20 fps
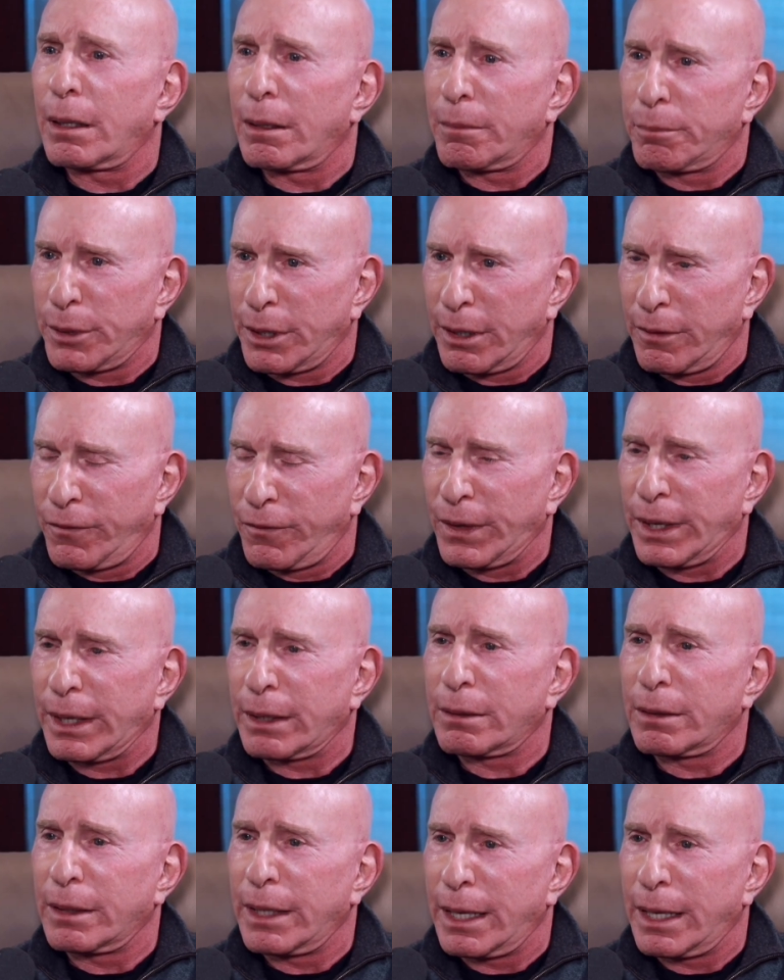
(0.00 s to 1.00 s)
yeah.
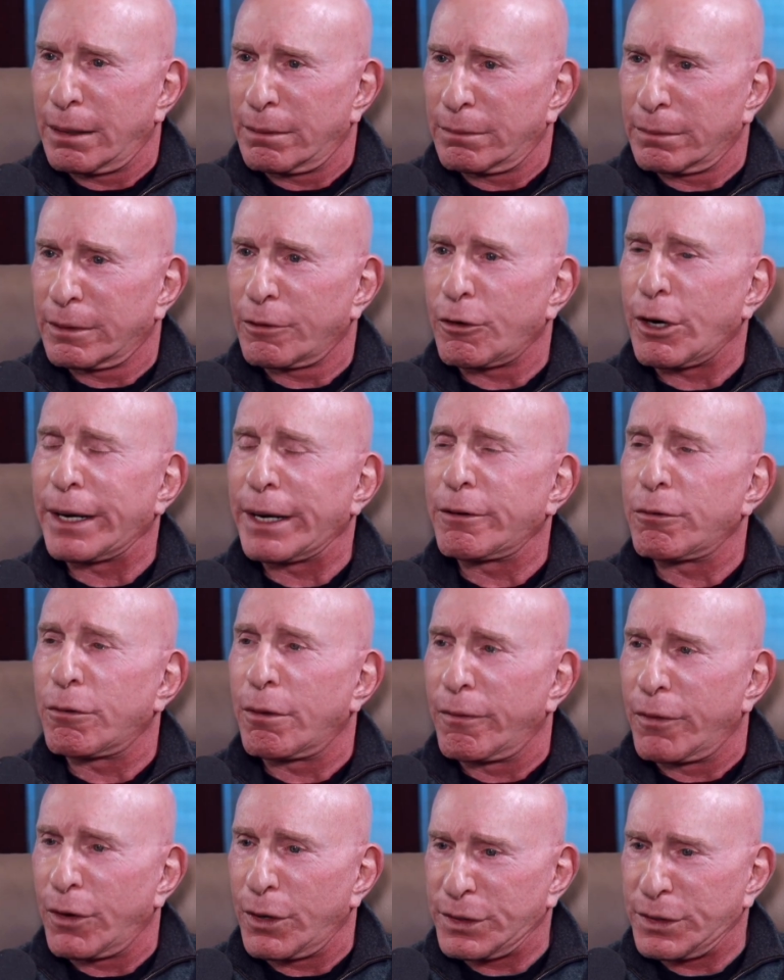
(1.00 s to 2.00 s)
Perfect. Yes. Yeah, trying to
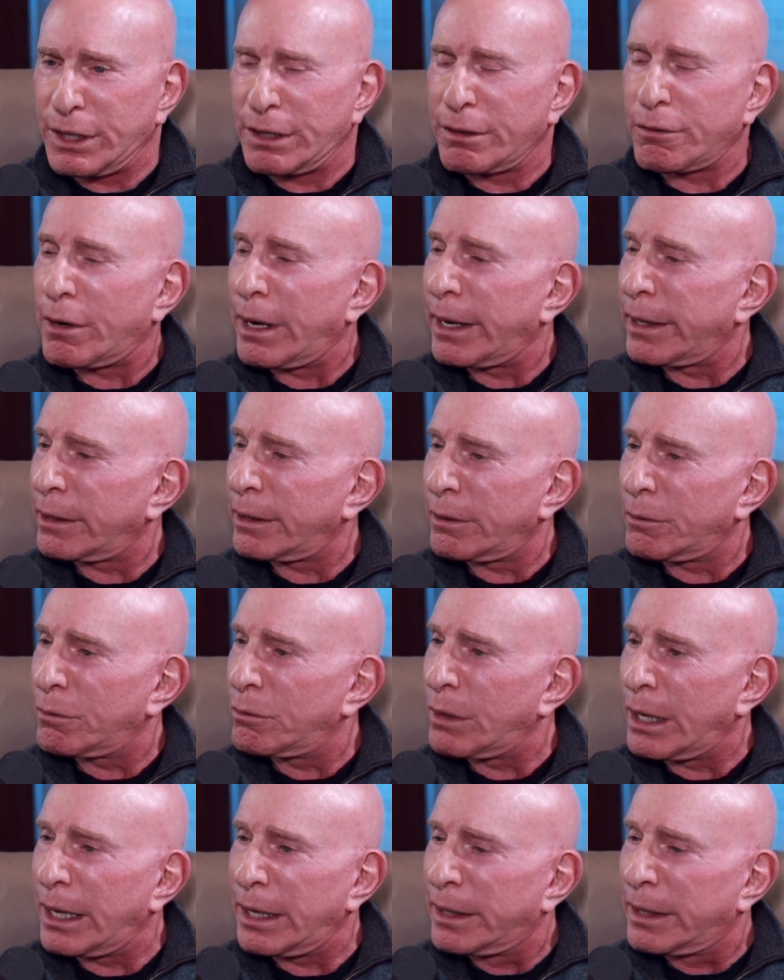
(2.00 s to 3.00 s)
reverse it, trying to
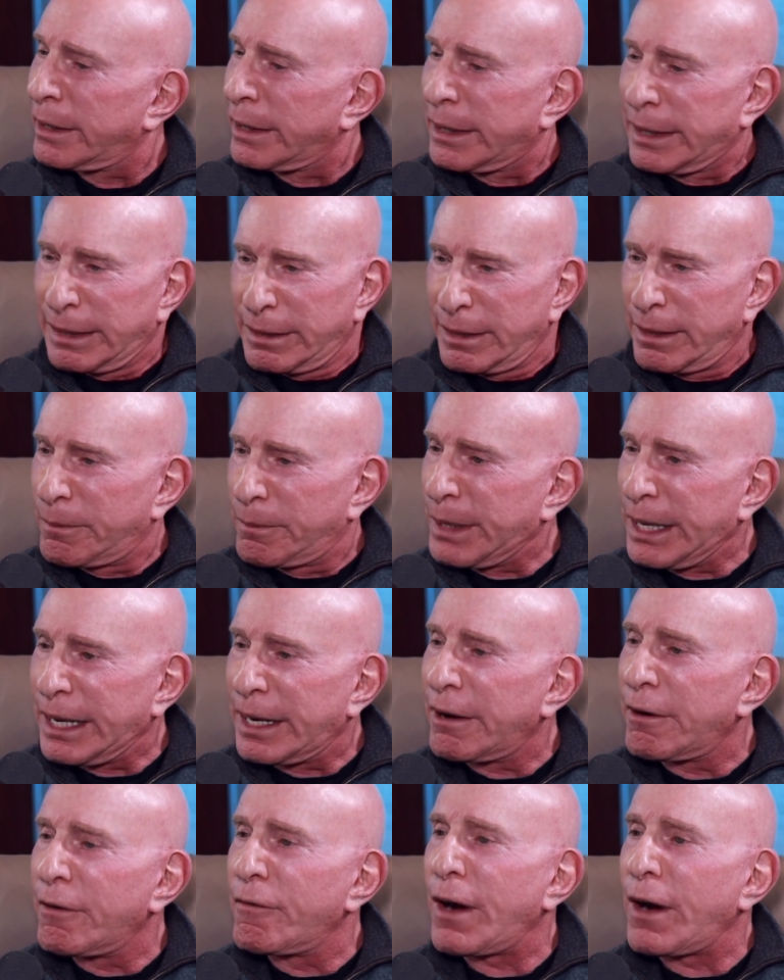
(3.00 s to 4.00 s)
yeah. uh, uh be
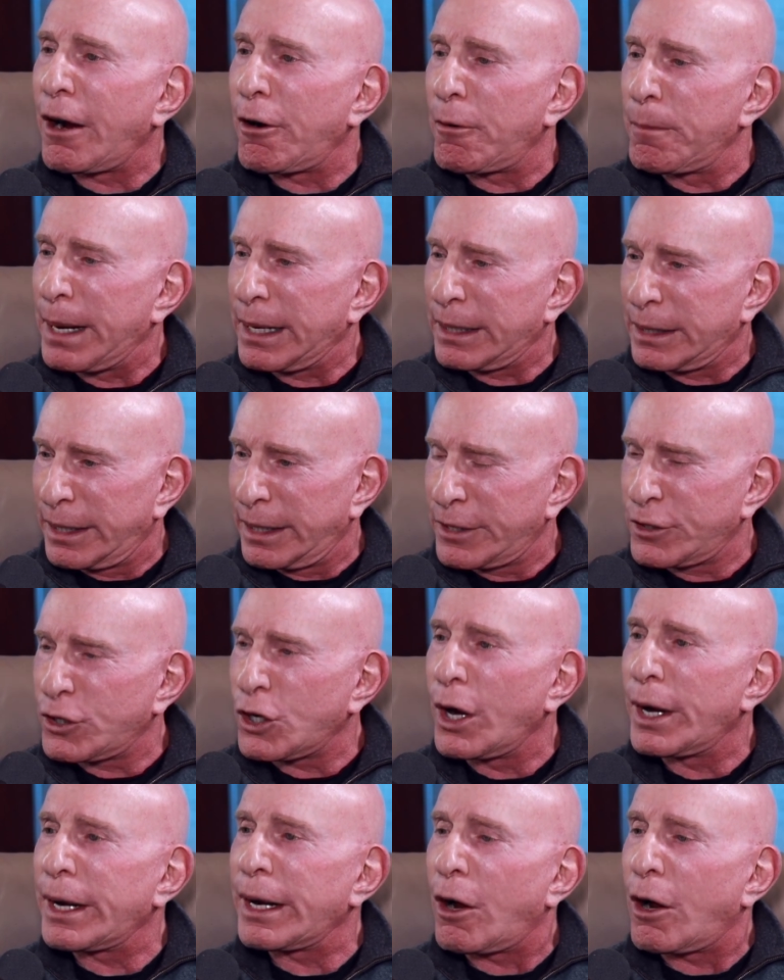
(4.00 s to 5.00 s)
an
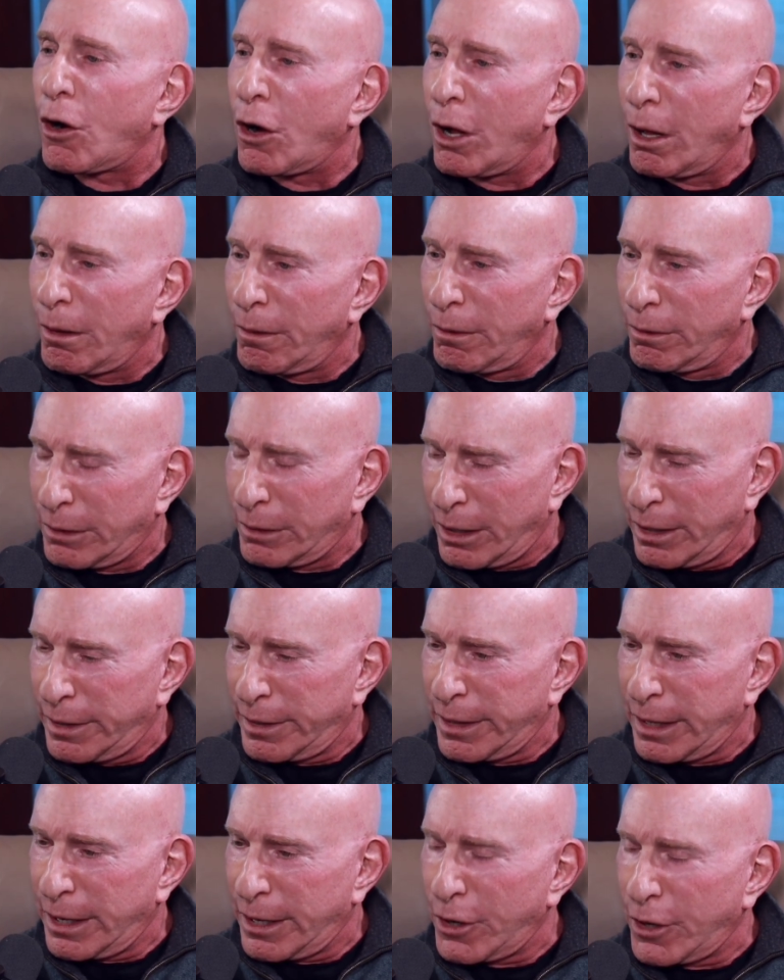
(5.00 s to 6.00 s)
environmentalist on all
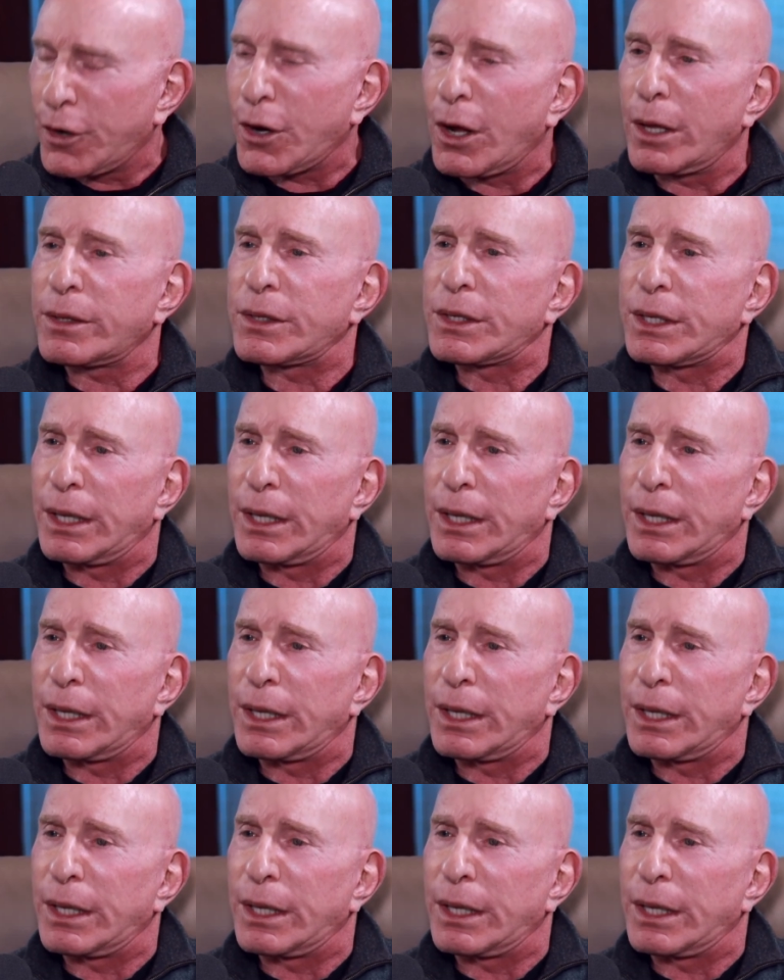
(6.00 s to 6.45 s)
on uh, on all